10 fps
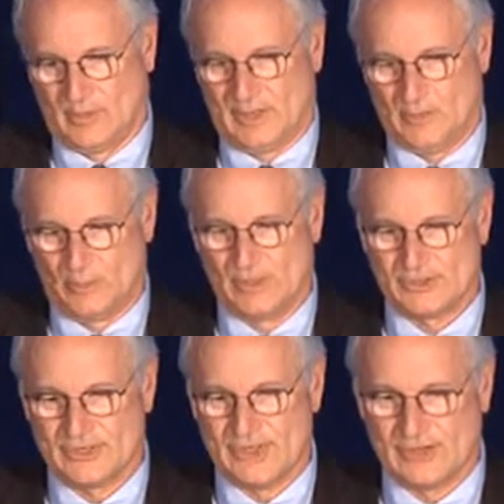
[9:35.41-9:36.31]
it
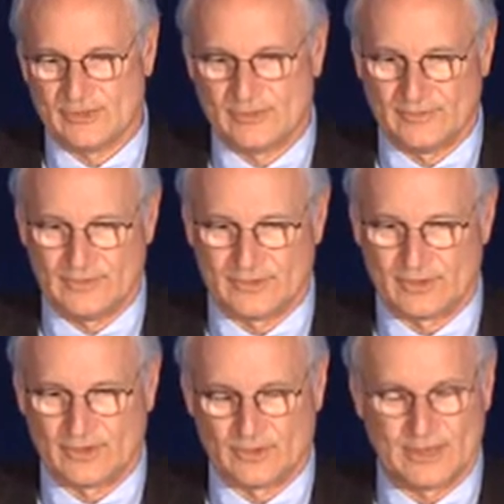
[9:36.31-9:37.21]
boils down to, if it's
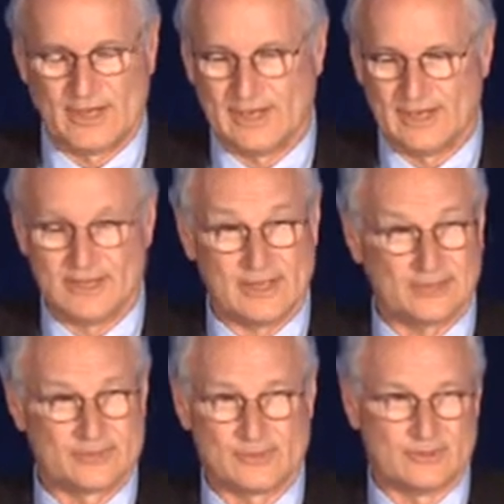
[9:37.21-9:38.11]
a grade A,
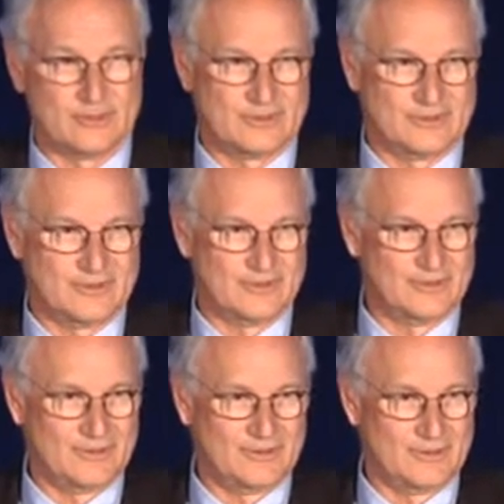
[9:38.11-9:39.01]
that's
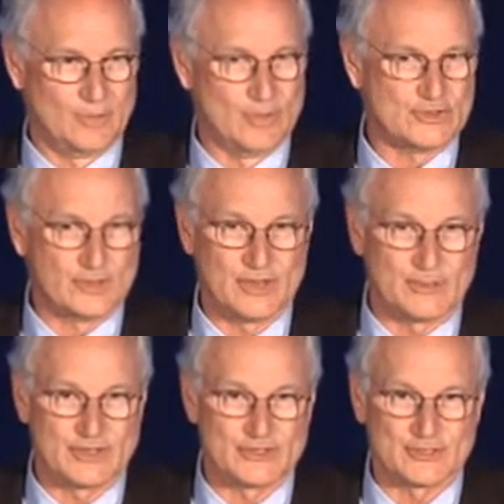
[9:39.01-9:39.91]
most of our
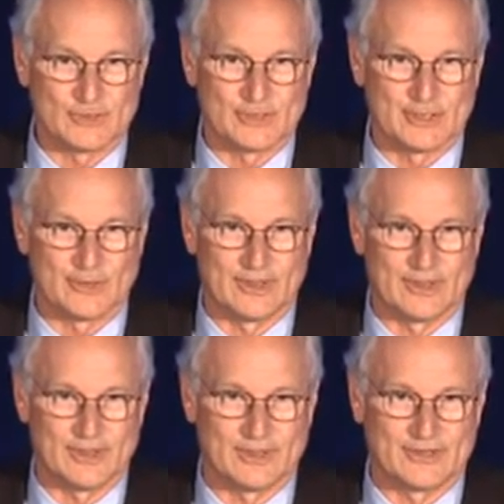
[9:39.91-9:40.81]
patients would be
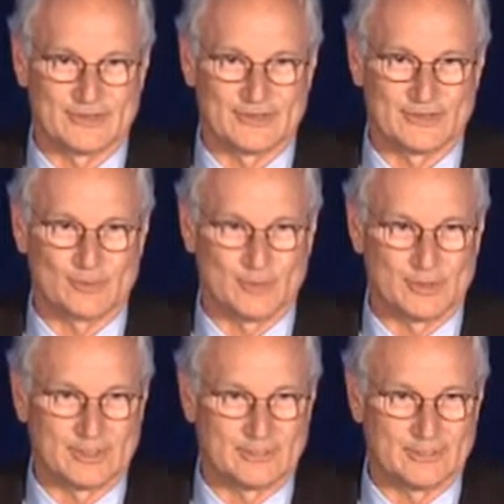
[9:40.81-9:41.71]
grade A because that's when
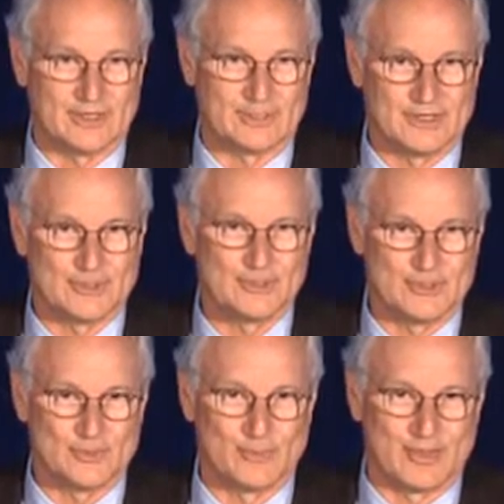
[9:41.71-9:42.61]
we take the
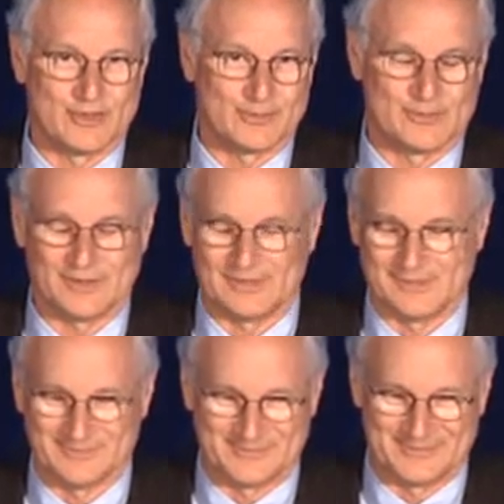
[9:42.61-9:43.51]
NG tube out,
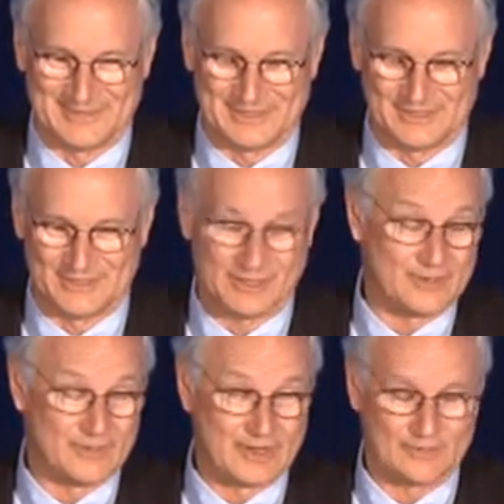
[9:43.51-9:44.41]
and they'd
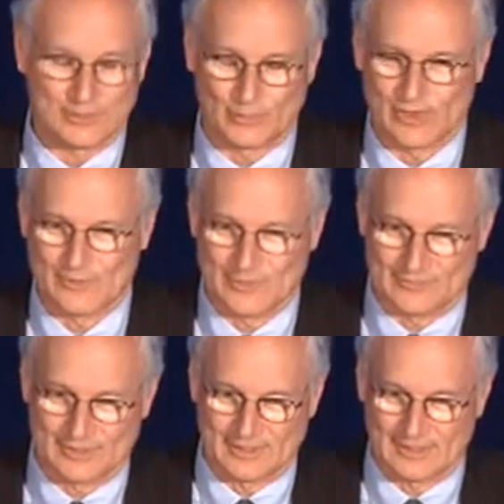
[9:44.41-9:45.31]
never have any problem
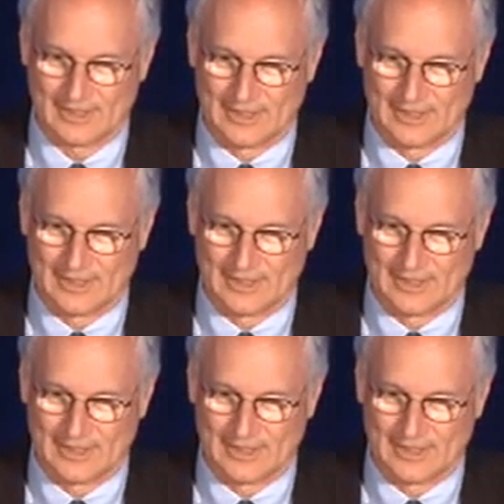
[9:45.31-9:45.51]
after that.